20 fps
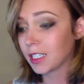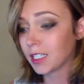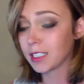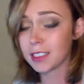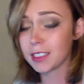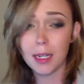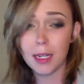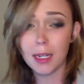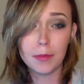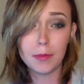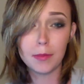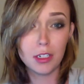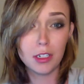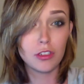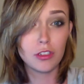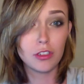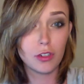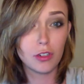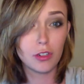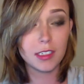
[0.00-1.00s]
something to
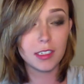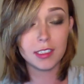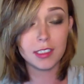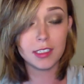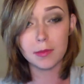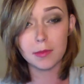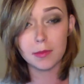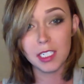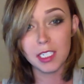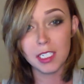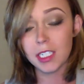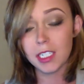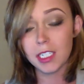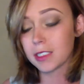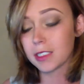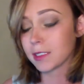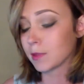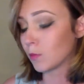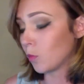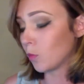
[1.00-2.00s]
drink, some tea,
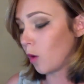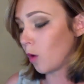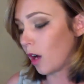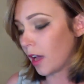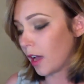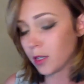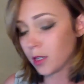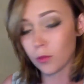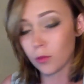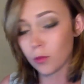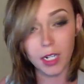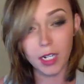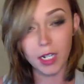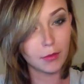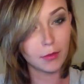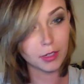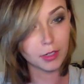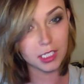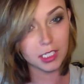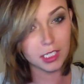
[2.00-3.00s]
some wine, whatever
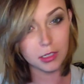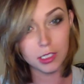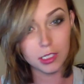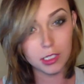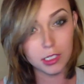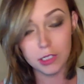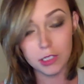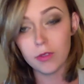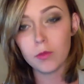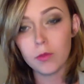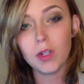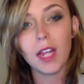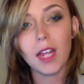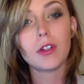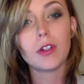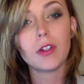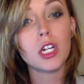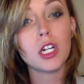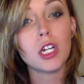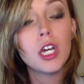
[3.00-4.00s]

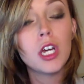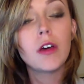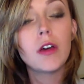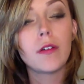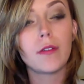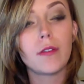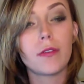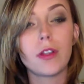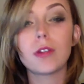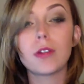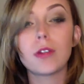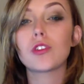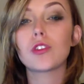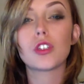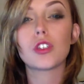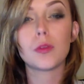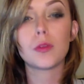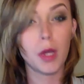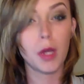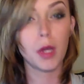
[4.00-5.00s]
floats your
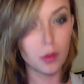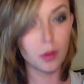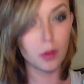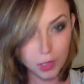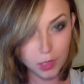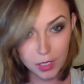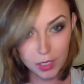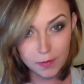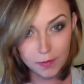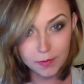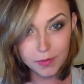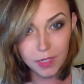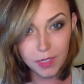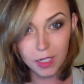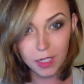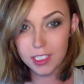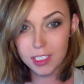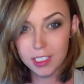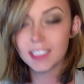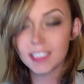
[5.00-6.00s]
boat. I was
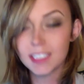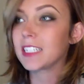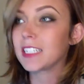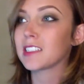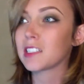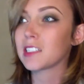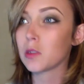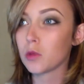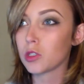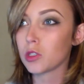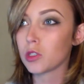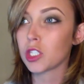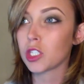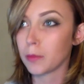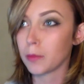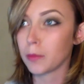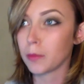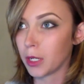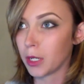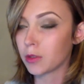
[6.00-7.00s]
going to say suits your
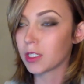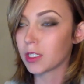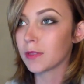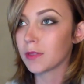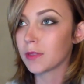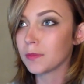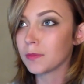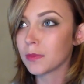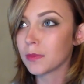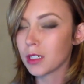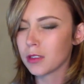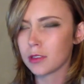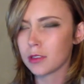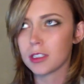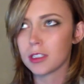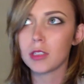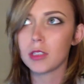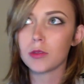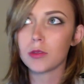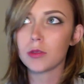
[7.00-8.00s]
boat,
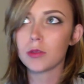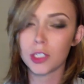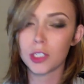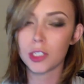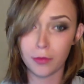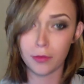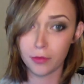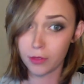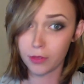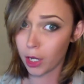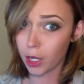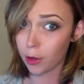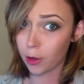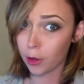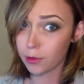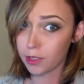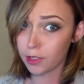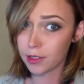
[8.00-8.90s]
suits your float.